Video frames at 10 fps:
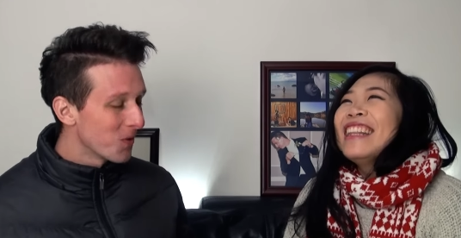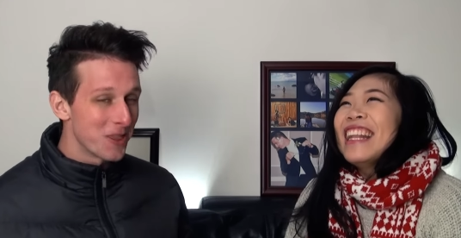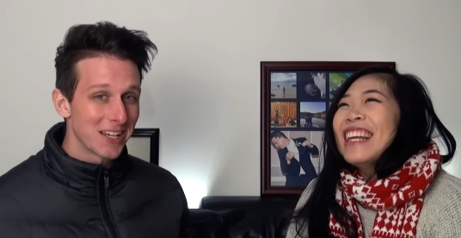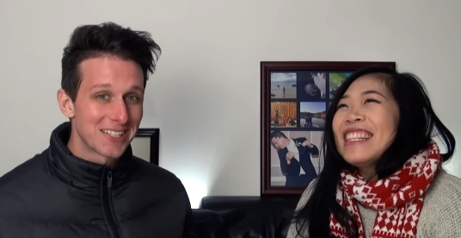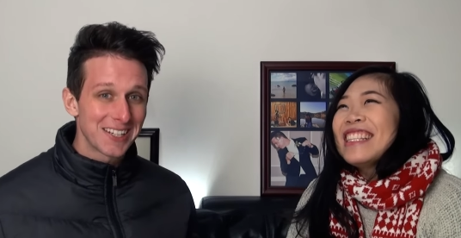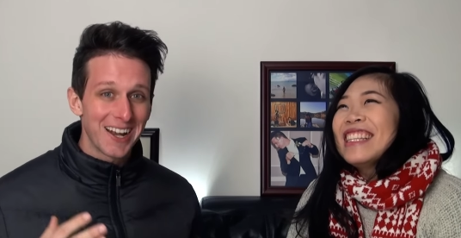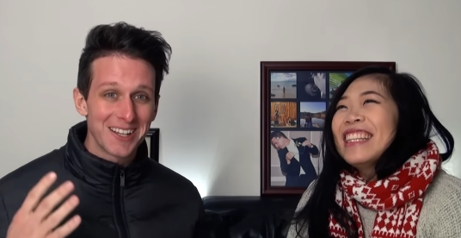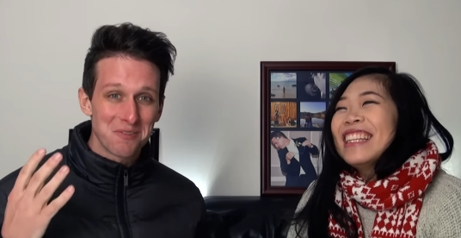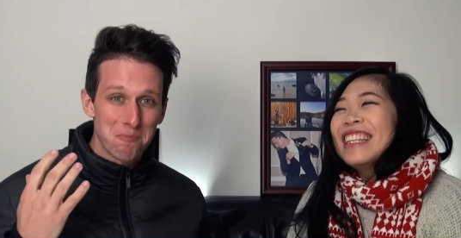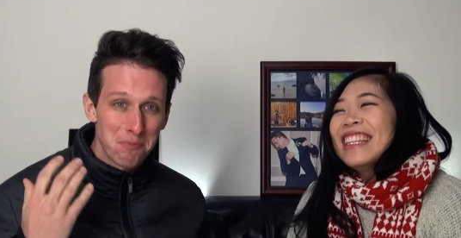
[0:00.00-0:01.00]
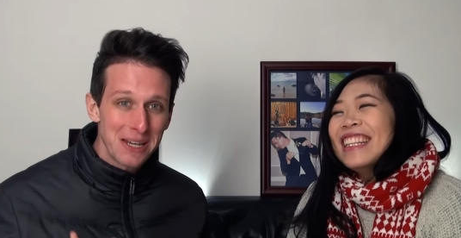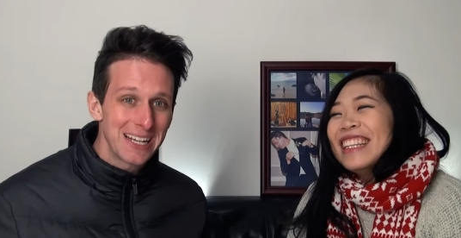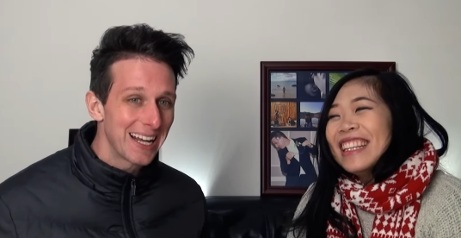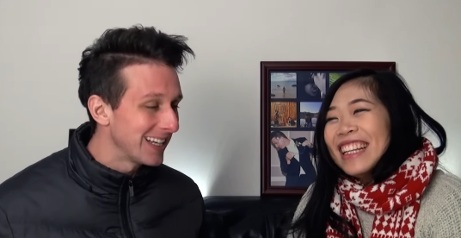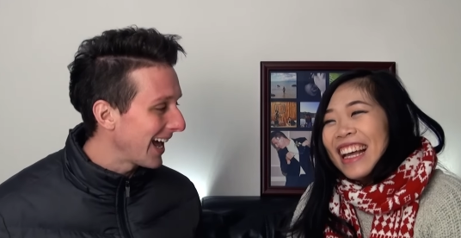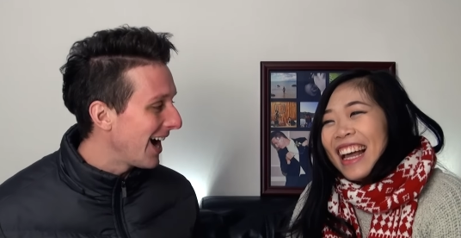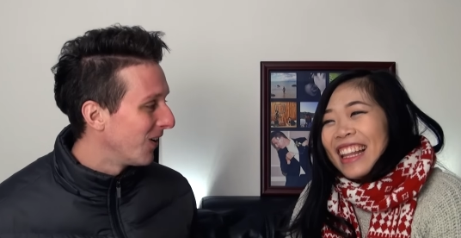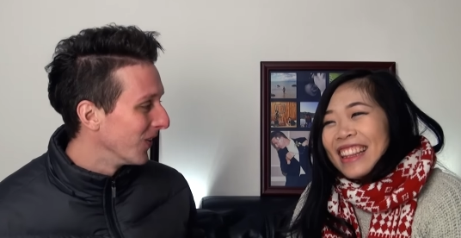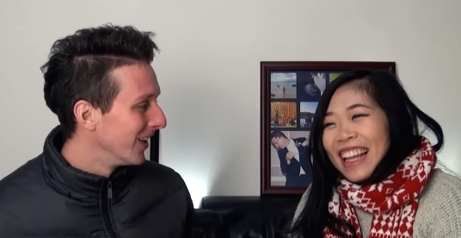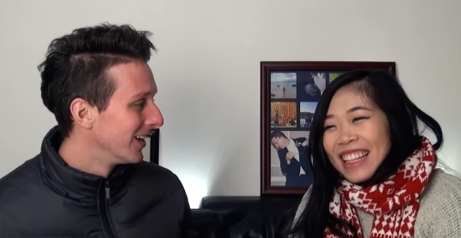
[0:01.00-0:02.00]
Speaker 1: when the sun is beating
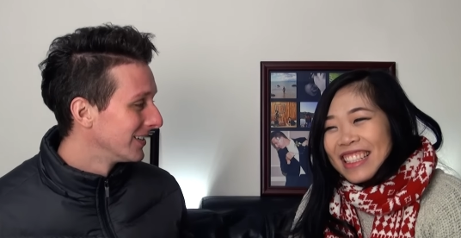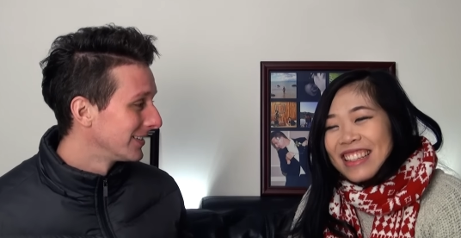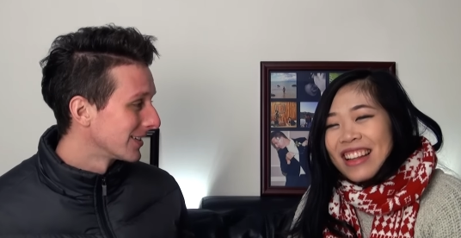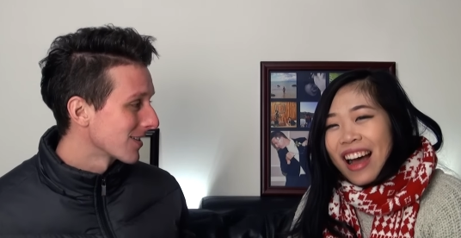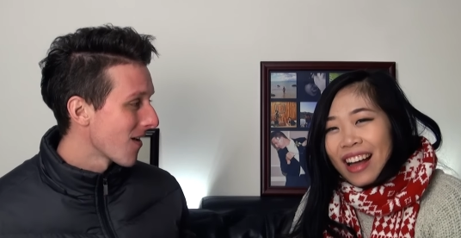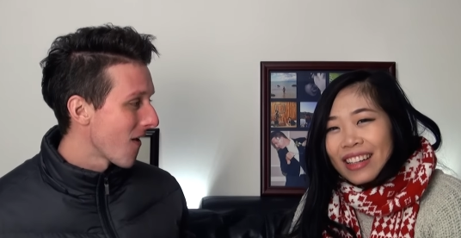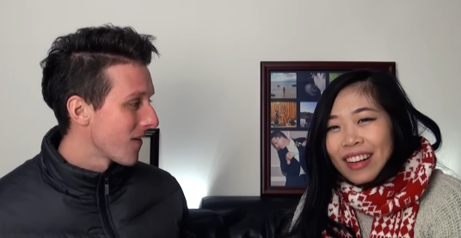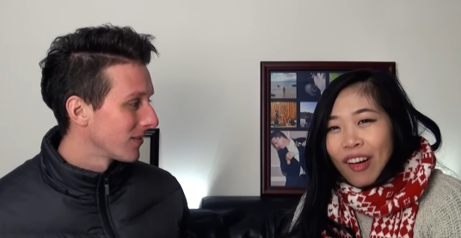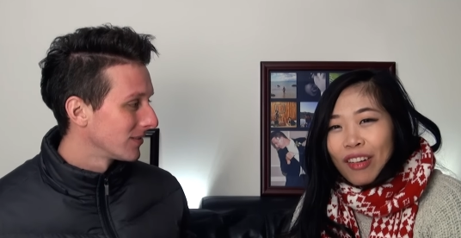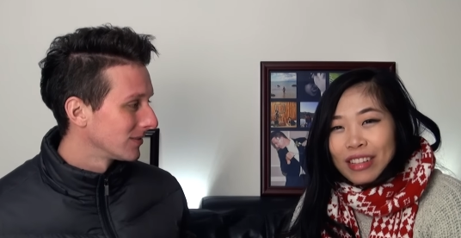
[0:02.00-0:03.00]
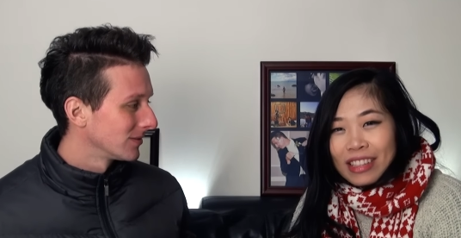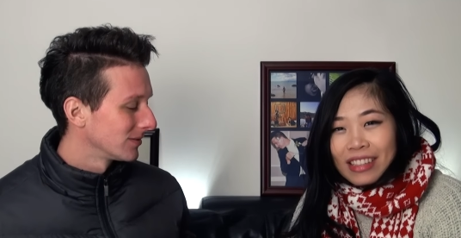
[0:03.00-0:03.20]
down.
Speaker 2: That's not called